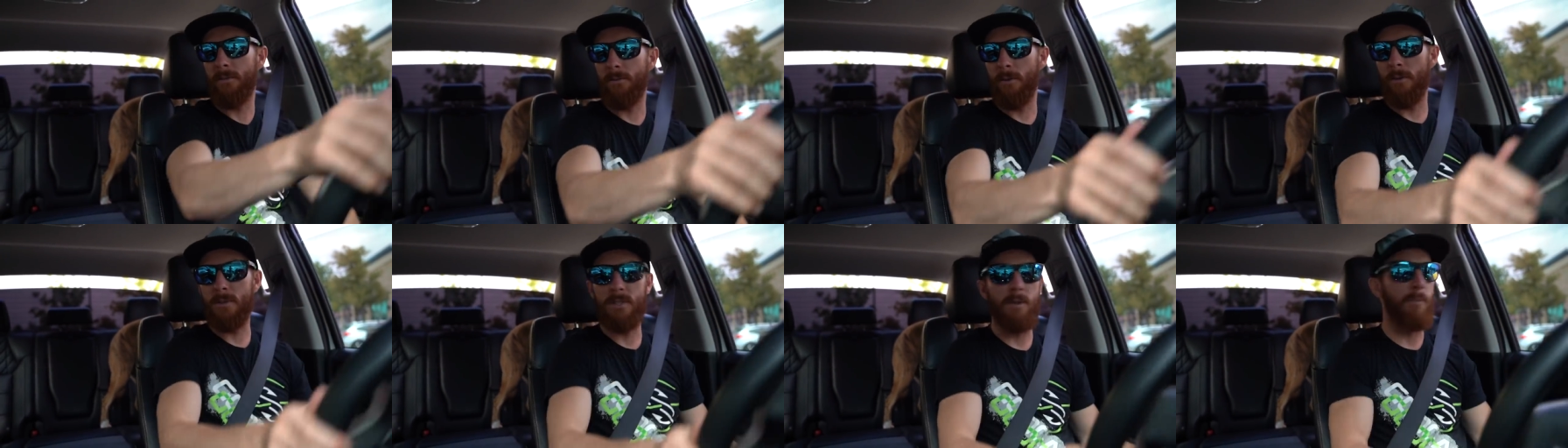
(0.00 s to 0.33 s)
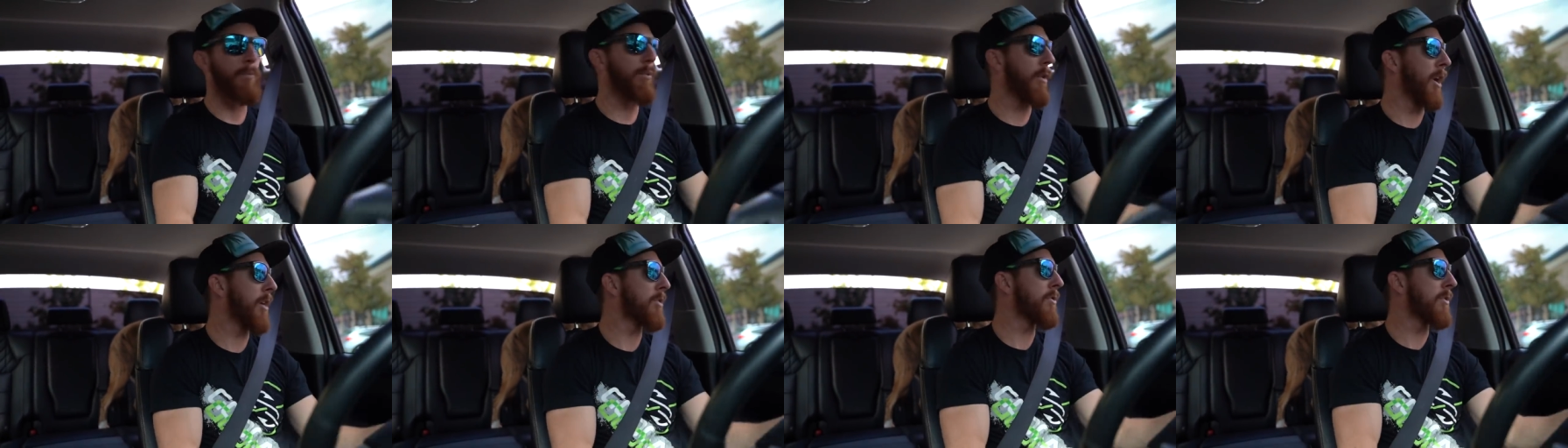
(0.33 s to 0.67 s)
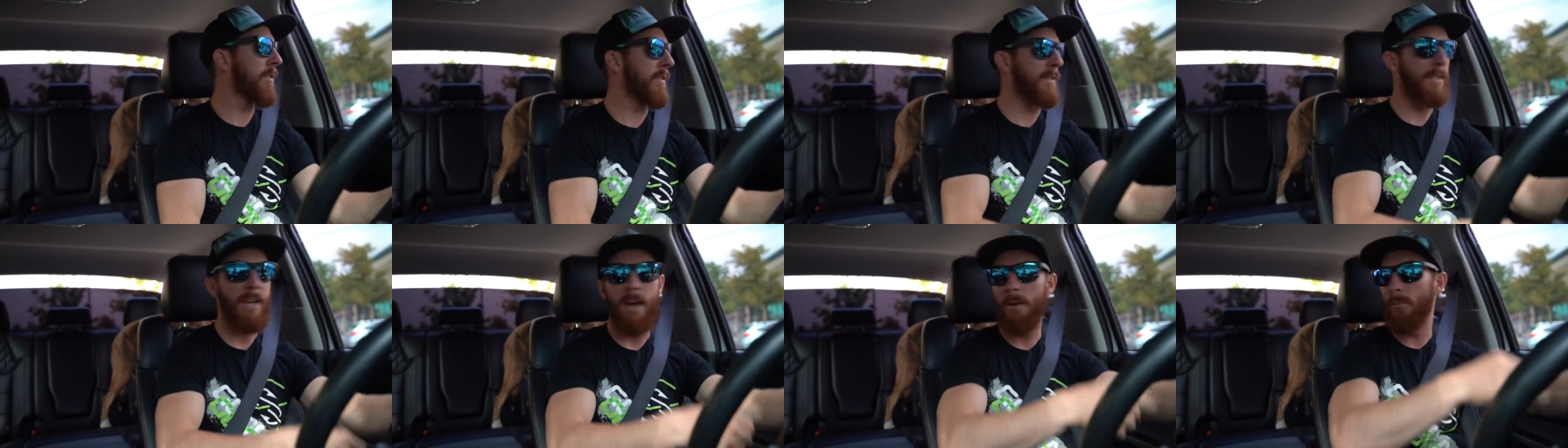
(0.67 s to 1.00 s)
first
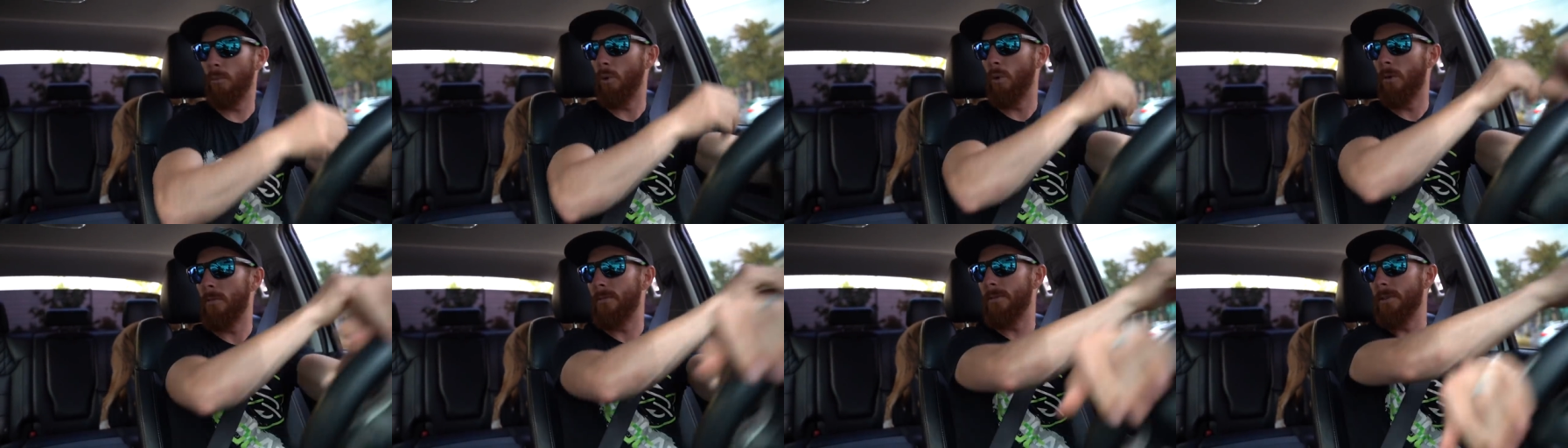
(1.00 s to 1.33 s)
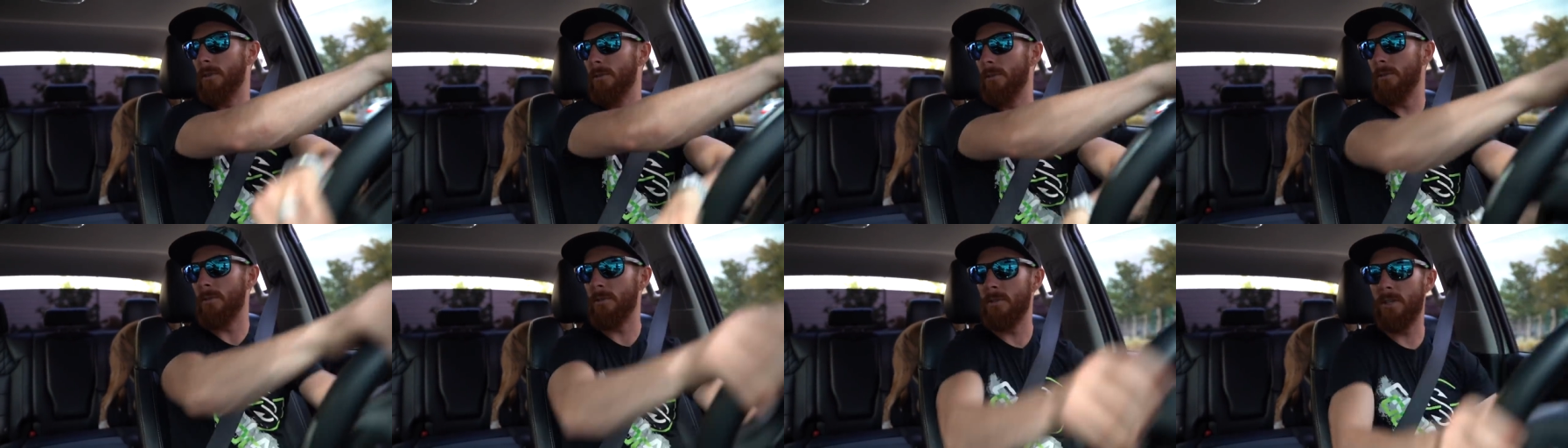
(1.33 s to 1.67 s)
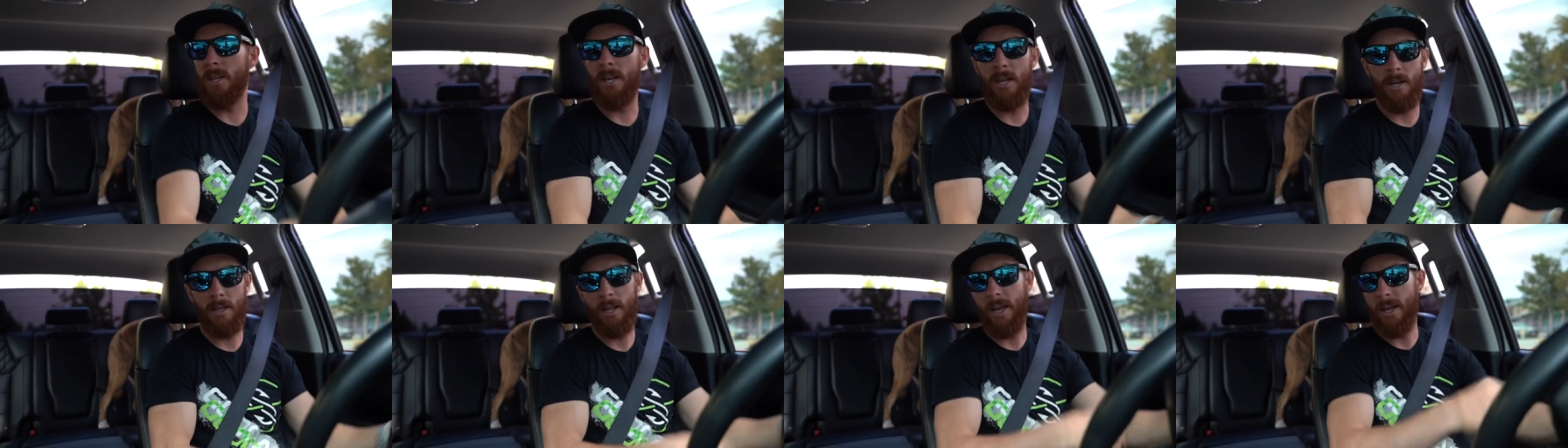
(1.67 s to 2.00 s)
impressions got more views
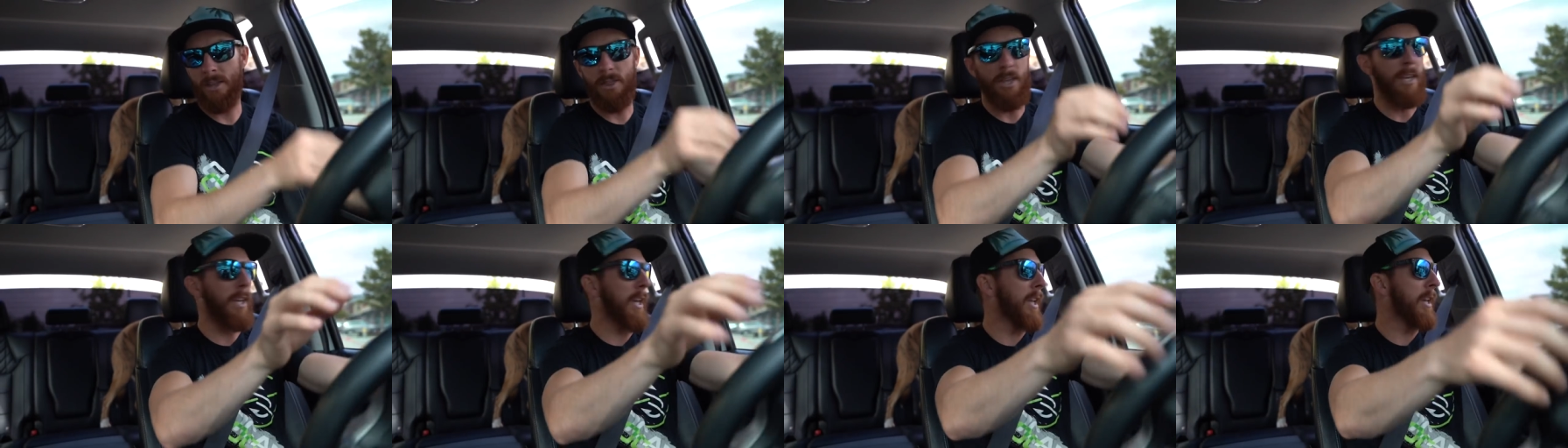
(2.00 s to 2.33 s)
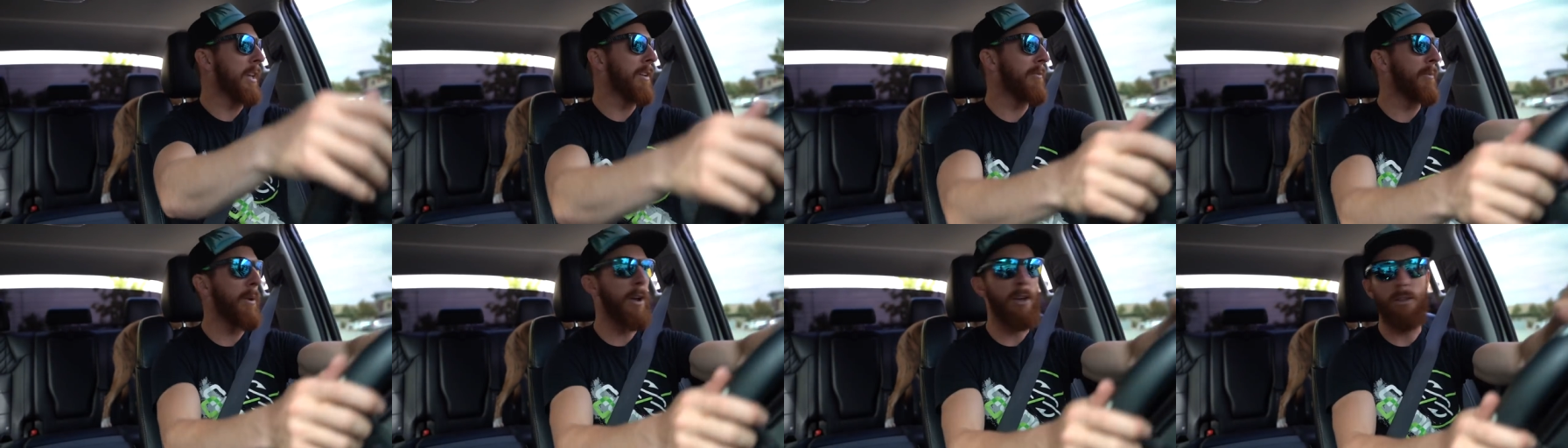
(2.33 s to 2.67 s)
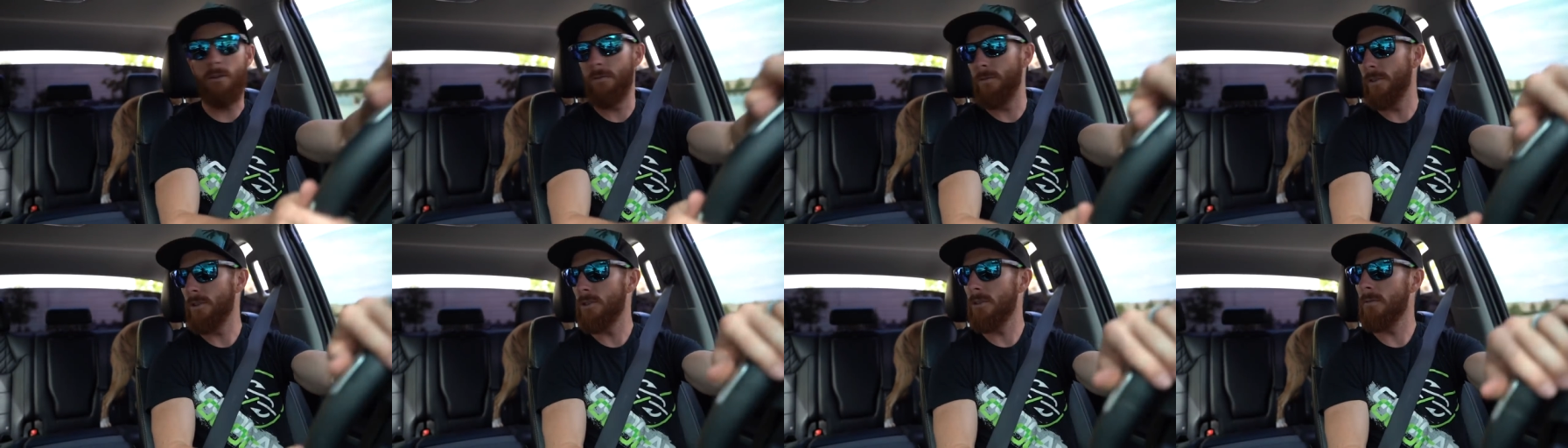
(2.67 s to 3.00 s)
than I think any of my
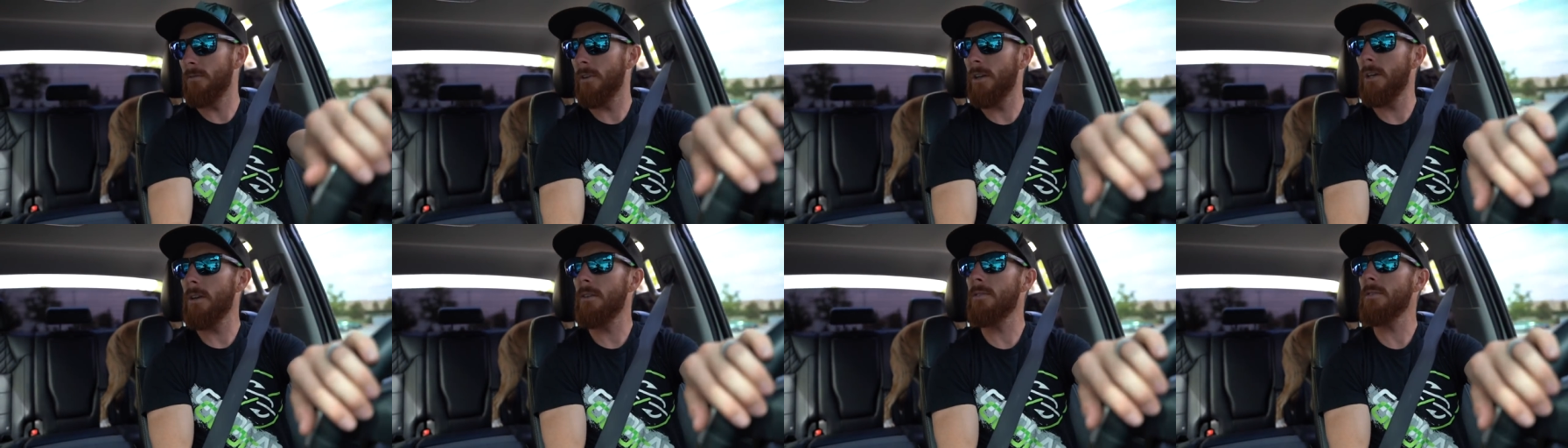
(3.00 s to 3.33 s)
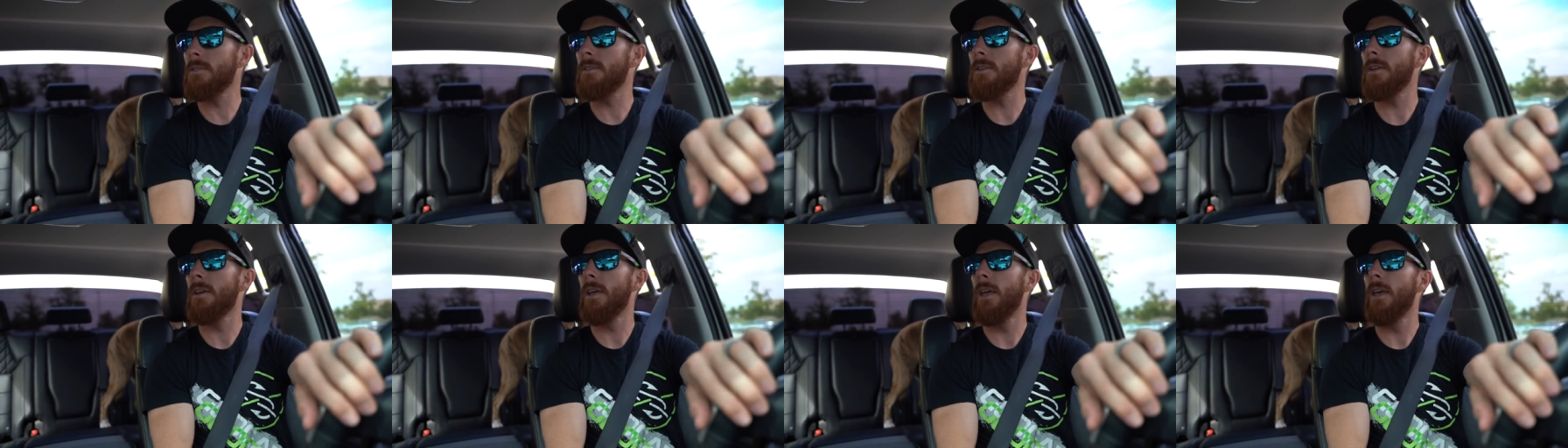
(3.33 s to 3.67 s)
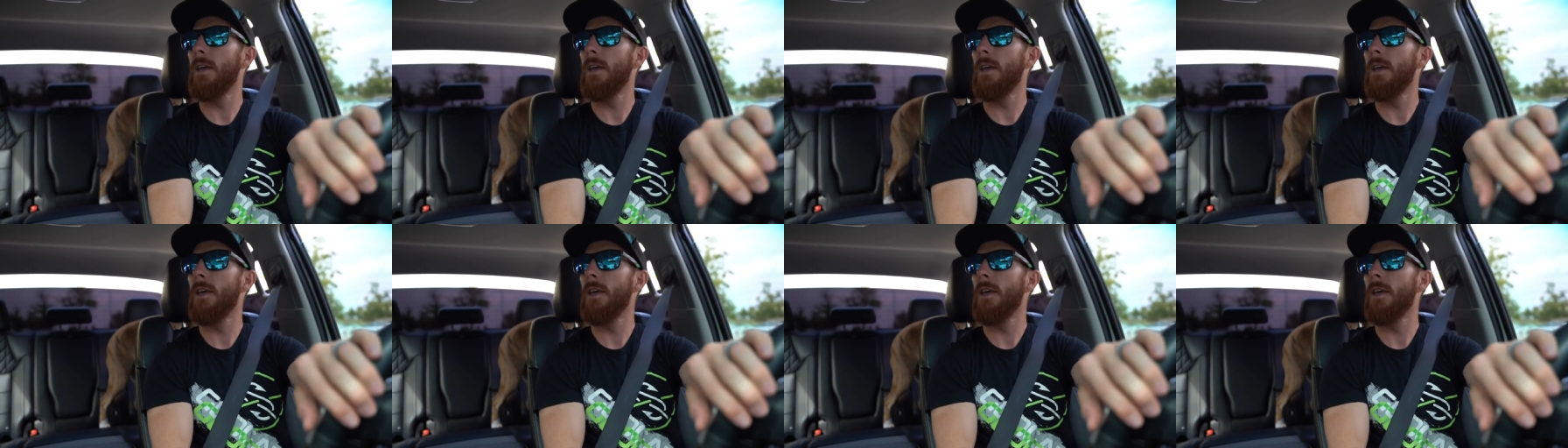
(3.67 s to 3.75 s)
other fishing videos.